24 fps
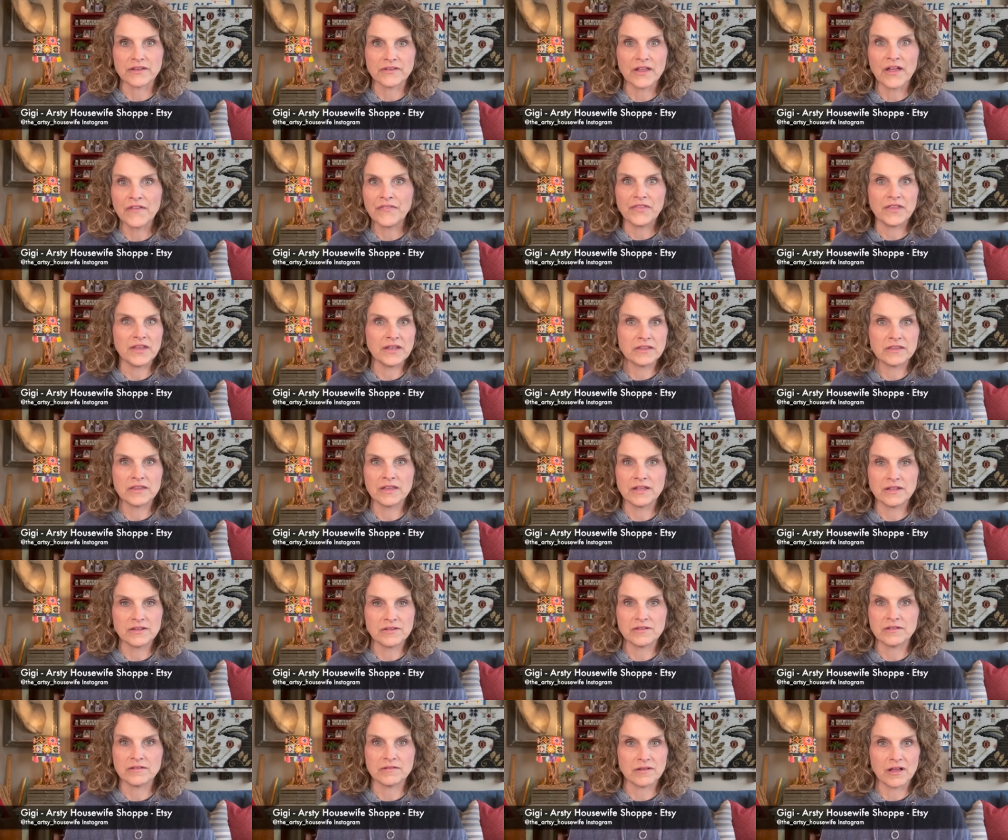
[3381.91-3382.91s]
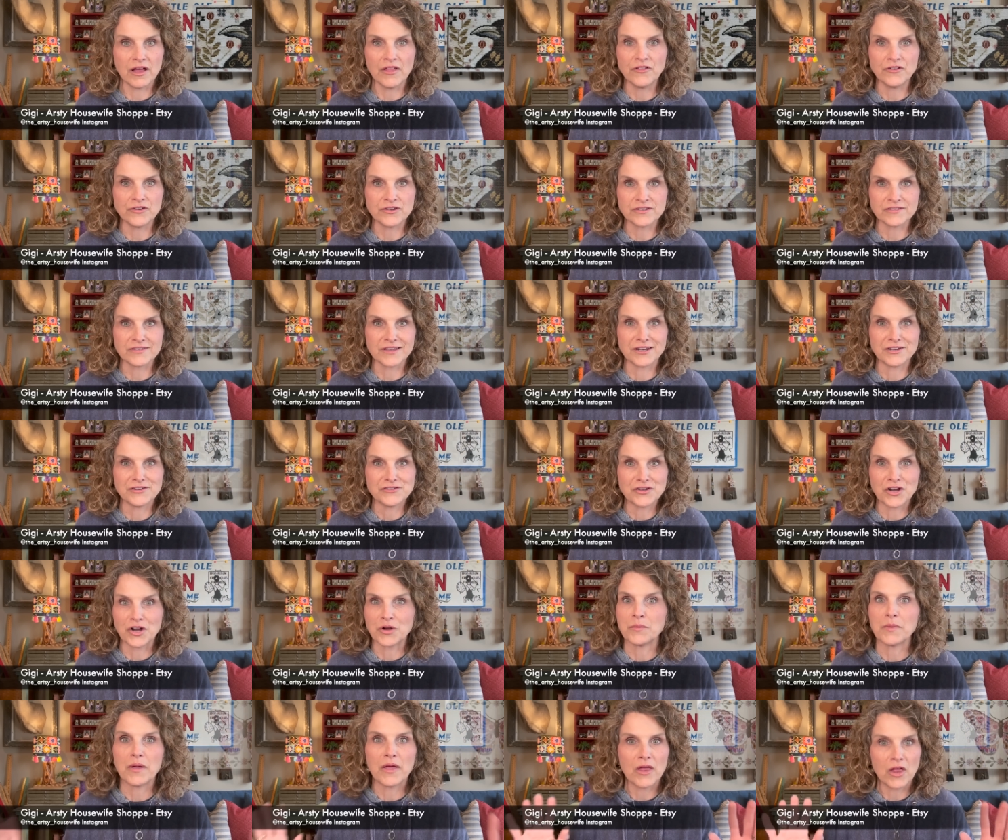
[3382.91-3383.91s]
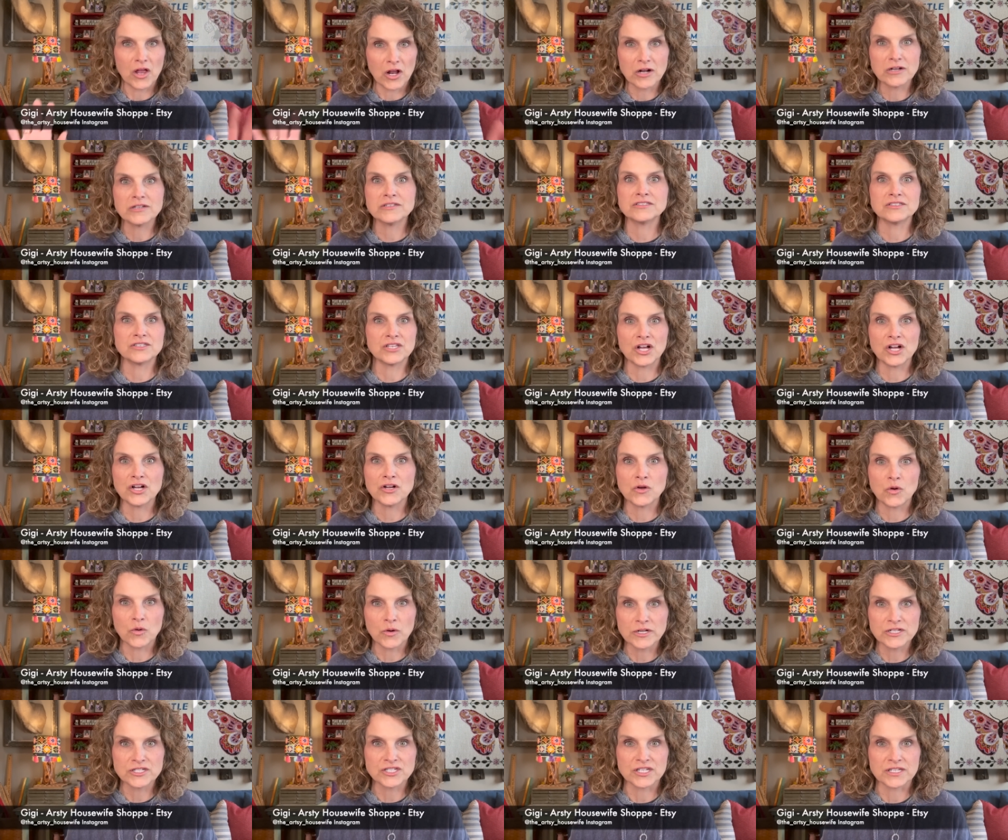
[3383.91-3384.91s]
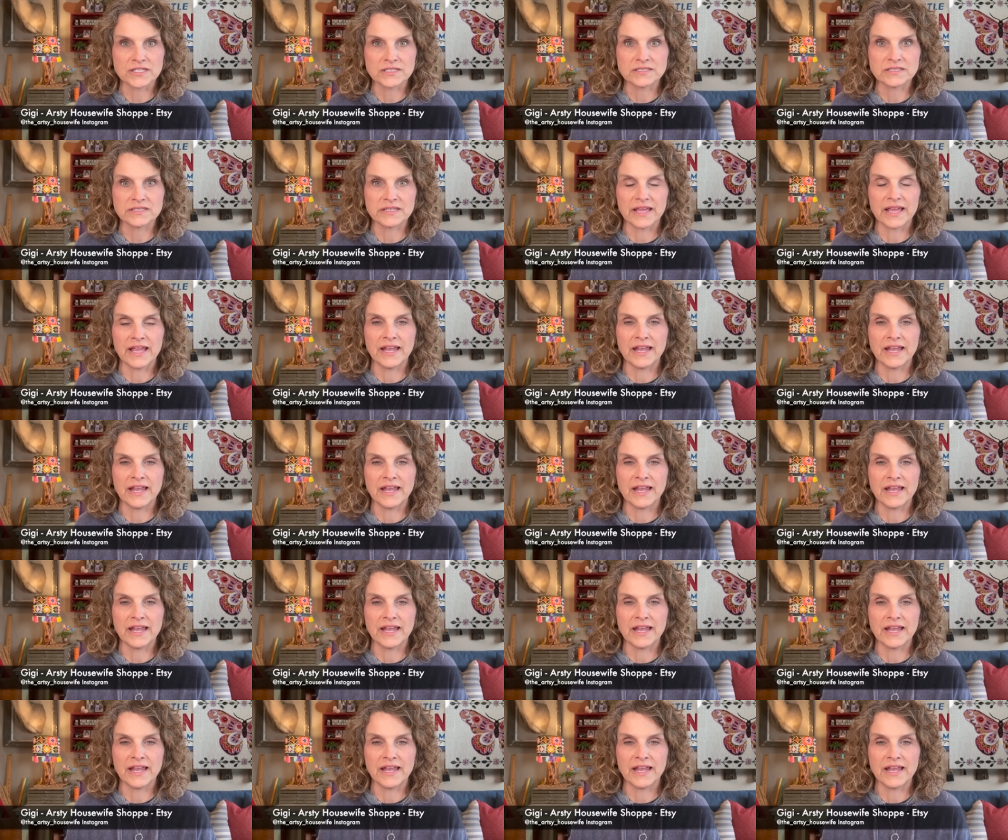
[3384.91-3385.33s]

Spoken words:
Not that the other designers aren't, but hers, they're gorgeous.